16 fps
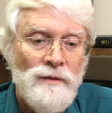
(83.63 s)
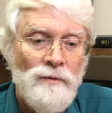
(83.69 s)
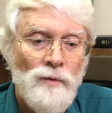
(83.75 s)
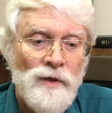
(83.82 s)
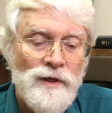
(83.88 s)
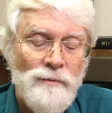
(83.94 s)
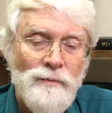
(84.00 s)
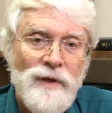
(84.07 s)

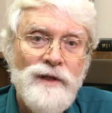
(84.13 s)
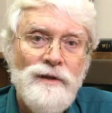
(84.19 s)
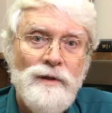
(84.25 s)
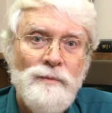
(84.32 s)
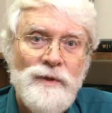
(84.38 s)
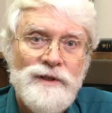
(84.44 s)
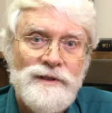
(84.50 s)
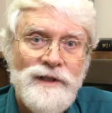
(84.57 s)
what it meant
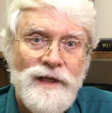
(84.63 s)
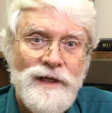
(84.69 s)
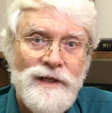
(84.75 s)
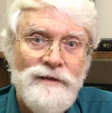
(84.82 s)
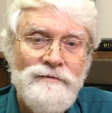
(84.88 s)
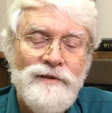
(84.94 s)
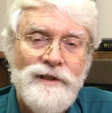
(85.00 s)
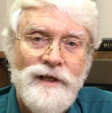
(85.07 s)
to be
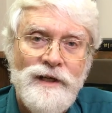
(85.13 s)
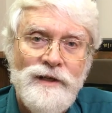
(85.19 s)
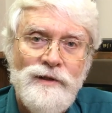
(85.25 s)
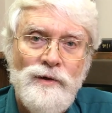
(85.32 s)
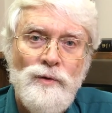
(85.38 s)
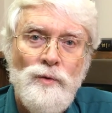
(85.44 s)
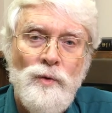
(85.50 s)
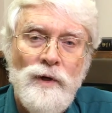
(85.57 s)
saved, and I
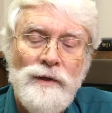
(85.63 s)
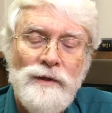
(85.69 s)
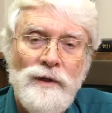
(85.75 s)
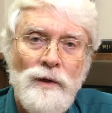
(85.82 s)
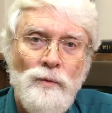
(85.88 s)
knew what